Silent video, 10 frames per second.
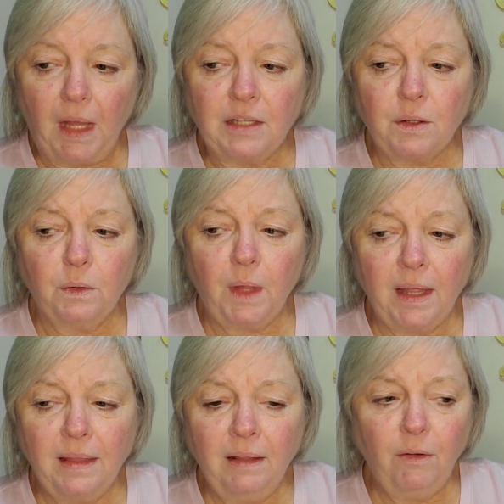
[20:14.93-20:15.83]
So I
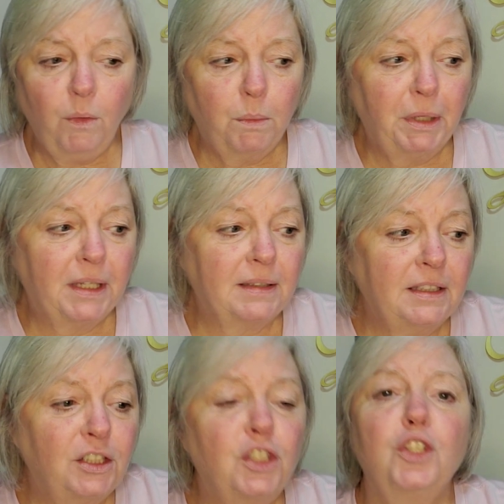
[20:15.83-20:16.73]
think there will be at
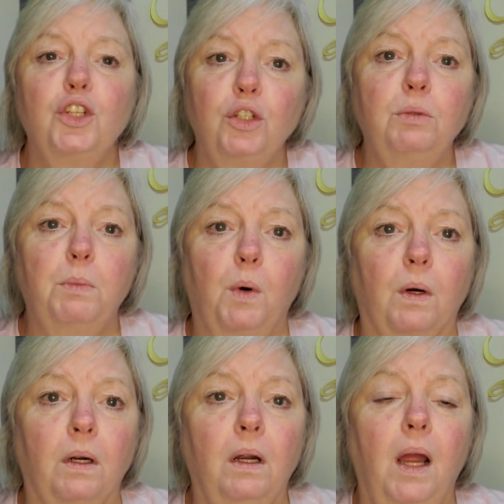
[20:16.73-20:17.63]
least two
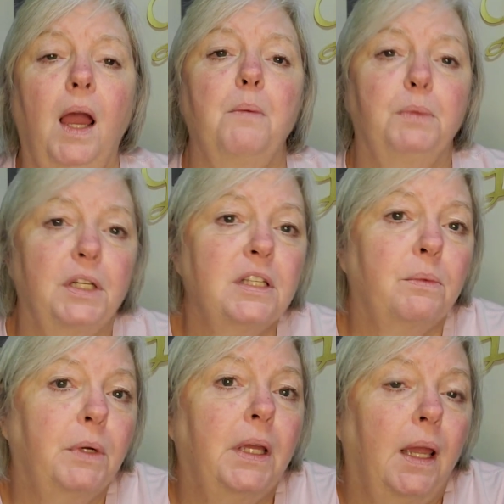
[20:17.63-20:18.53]
more plus a
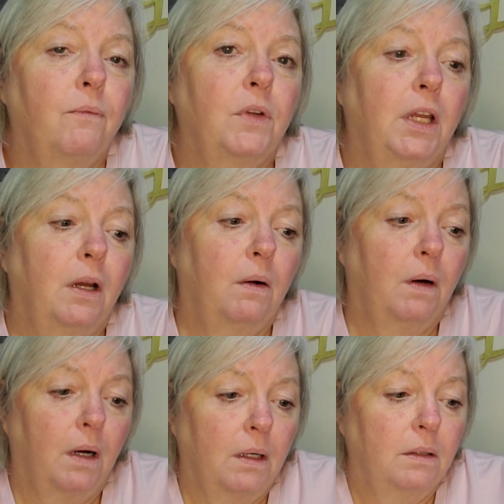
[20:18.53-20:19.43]
recap
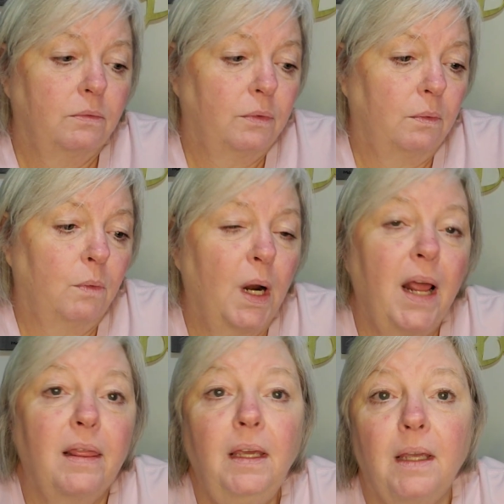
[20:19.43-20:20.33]
video of what
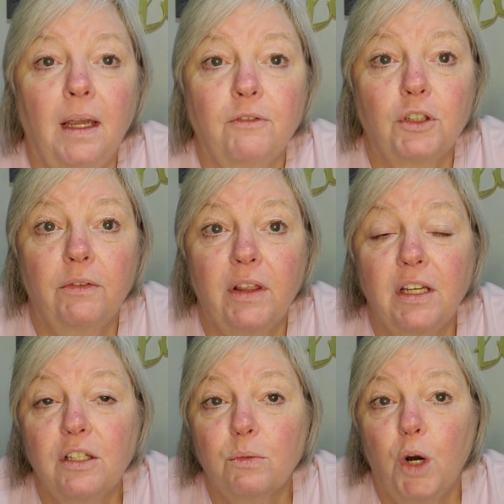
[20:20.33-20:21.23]
I think after
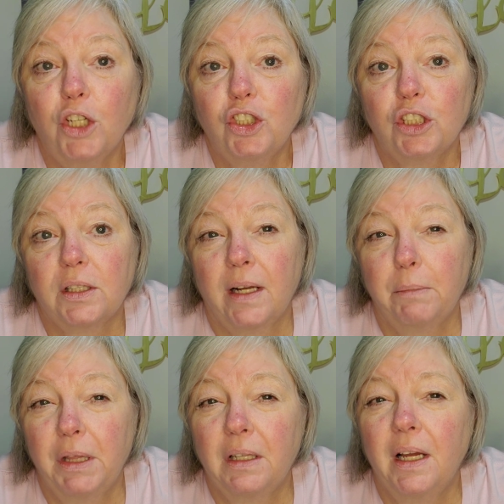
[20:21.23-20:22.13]
everything is washed. That'll
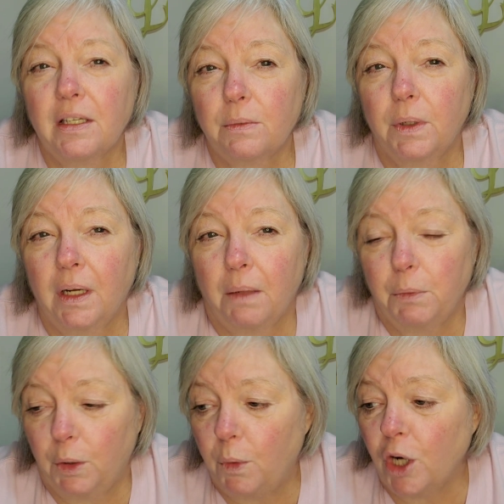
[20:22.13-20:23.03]
be the last one. I'm
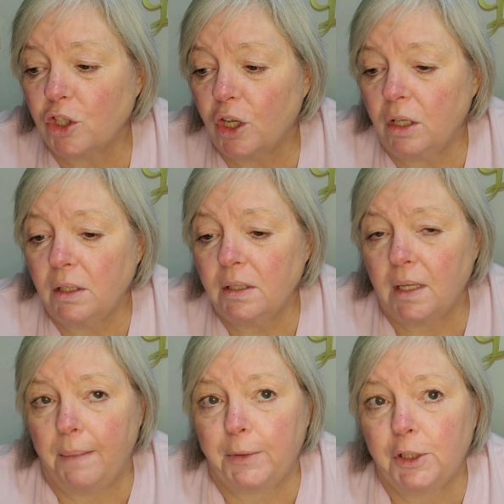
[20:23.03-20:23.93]
going to wash all those
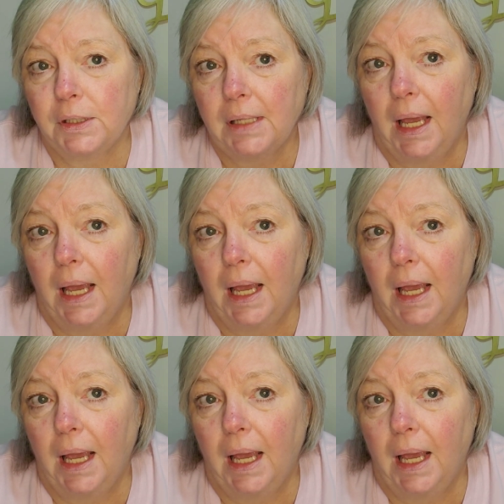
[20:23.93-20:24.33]
samples